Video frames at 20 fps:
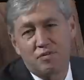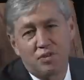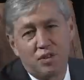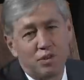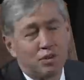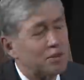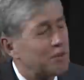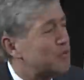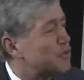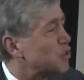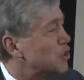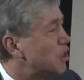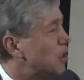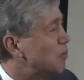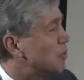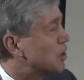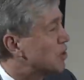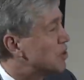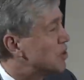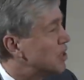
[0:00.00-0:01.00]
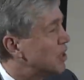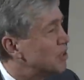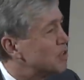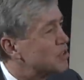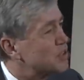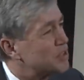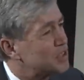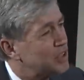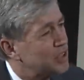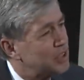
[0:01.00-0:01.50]
field of genomics
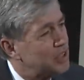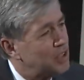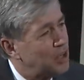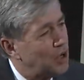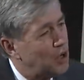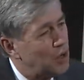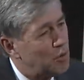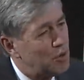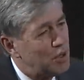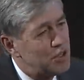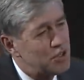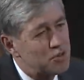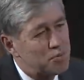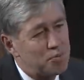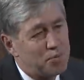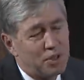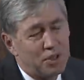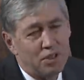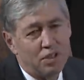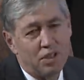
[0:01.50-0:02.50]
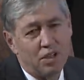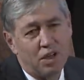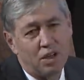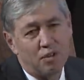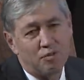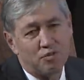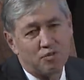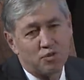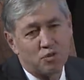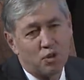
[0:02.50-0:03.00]
has uh, always been uh,
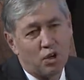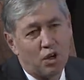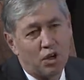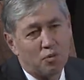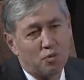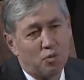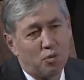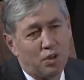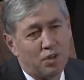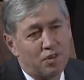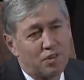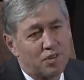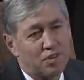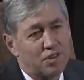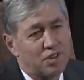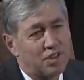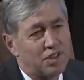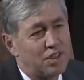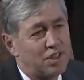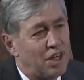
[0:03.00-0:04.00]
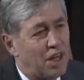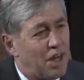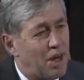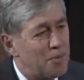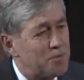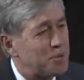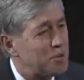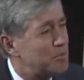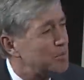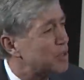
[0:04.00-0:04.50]
fraught with
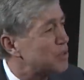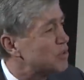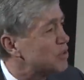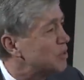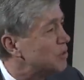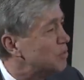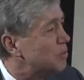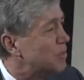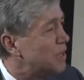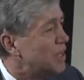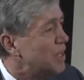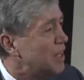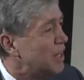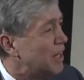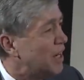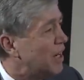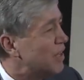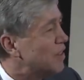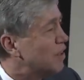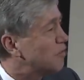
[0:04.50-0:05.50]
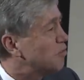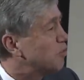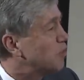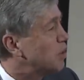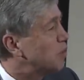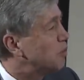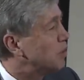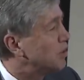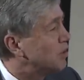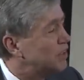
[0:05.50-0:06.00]
optimism that
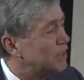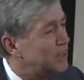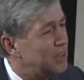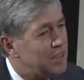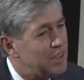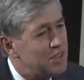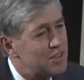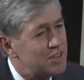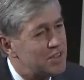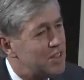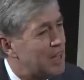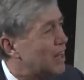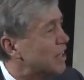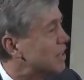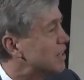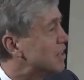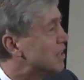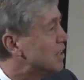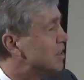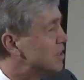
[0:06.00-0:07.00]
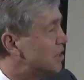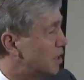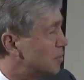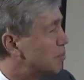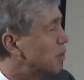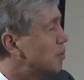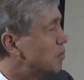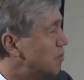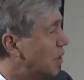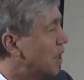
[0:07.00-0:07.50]
frequently is not
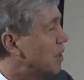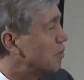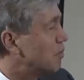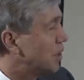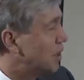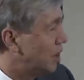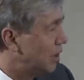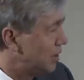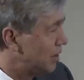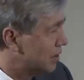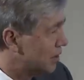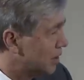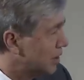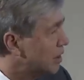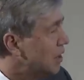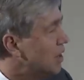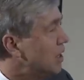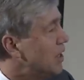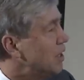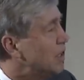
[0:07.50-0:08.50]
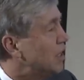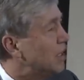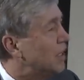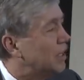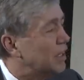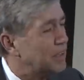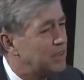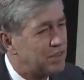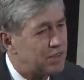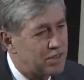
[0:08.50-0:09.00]
tempered by reality.
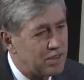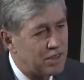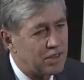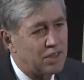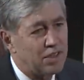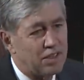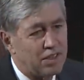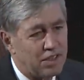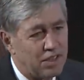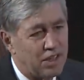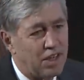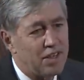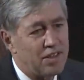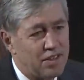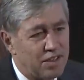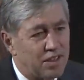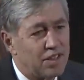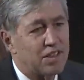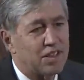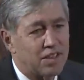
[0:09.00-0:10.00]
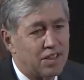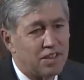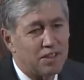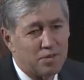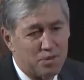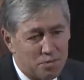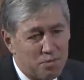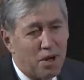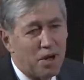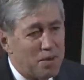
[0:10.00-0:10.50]
And uh, I think uh,
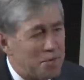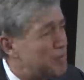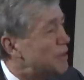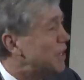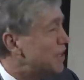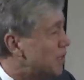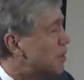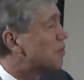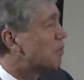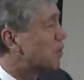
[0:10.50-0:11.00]
my immediate